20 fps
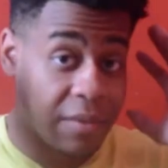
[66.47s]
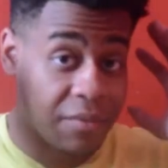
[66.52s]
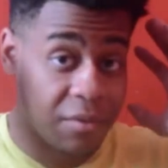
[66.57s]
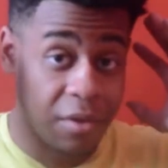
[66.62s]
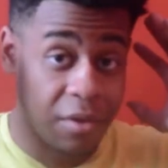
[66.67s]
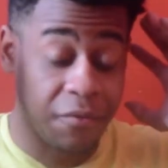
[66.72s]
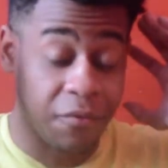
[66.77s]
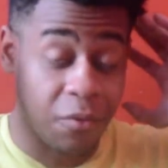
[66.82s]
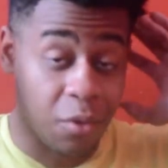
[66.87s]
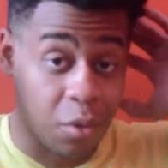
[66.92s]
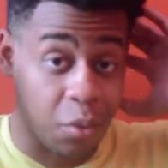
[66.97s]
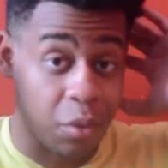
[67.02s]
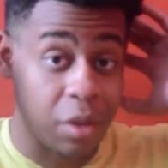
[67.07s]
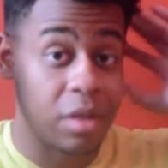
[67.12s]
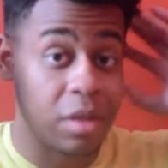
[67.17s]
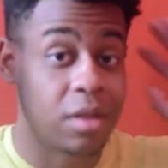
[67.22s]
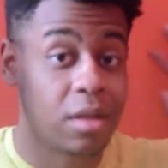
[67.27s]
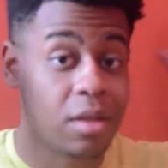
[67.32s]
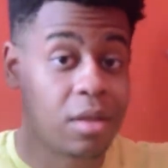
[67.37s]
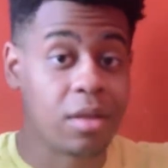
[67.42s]
lane
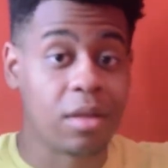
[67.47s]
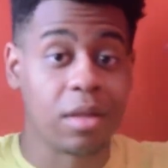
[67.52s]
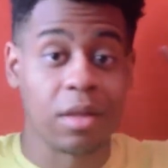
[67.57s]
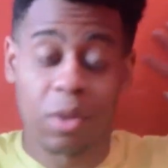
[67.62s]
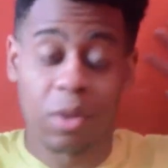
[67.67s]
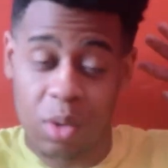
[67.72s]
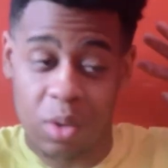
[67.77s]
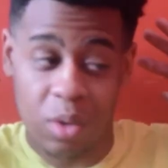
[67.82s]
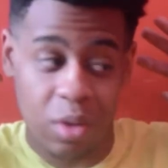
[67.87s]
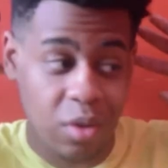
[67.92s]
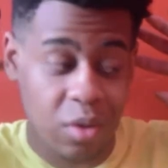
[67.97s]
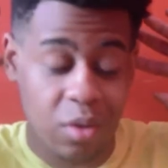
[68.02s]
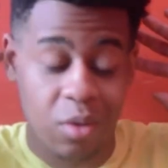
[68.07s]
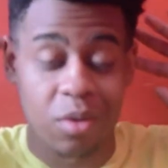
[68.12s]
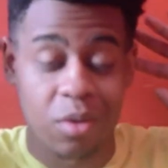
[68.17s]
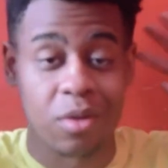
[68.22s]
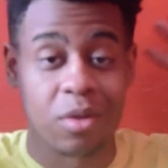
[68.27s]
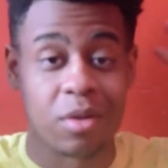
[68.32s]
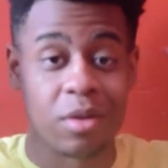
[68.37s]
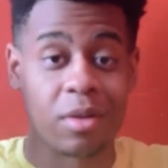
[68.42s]
I wanted to make
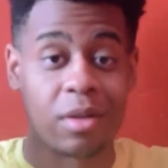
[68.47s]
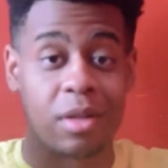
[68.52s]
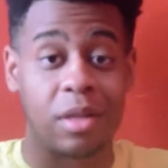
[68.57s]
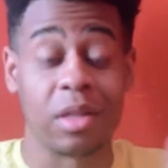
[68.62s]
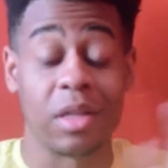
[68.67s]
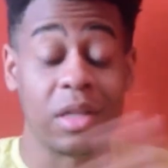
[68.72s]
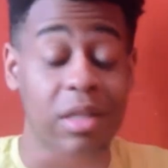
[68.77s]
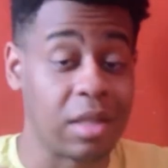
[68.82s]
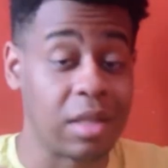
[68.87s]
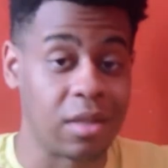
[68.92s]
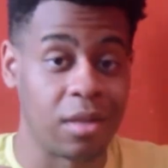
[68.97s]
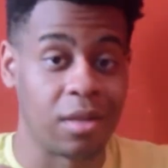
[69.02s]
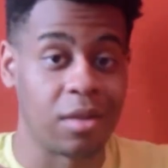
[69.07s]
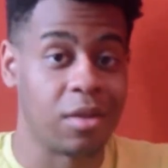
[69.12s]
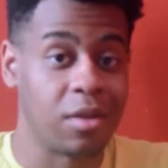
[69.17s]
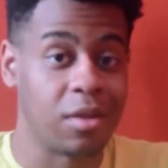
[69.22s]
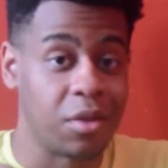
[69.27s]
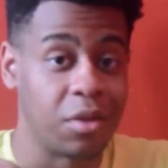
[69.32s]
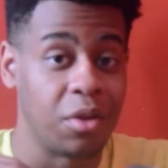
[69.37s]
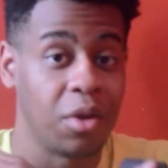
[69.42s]
videos in. So I
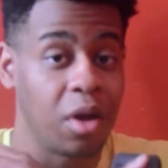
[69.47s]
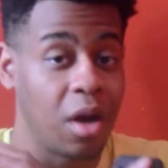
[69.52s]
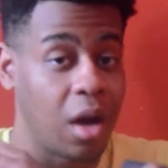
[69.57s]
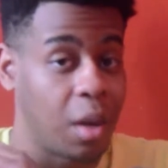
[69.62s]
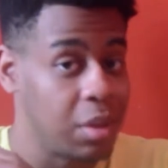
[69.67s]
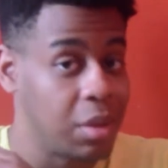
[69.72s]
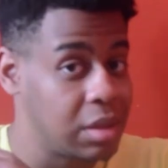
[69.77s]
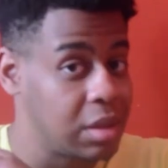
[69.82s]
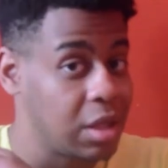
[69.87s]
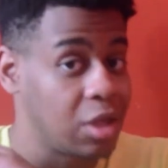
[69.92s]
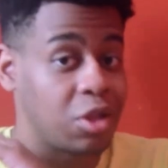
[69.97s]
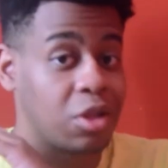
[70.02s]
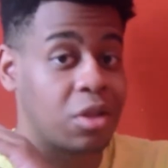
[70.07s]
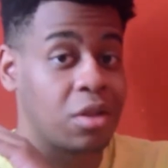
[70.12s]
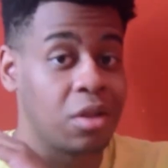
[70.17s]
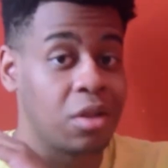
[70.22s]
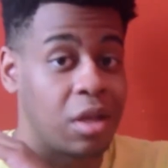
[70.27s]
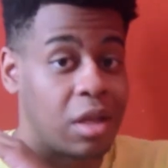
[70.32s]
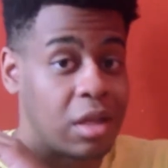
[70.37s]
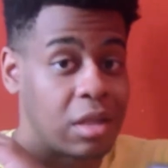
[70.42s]
just spent really the
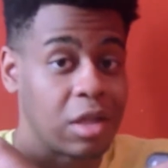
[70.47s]
last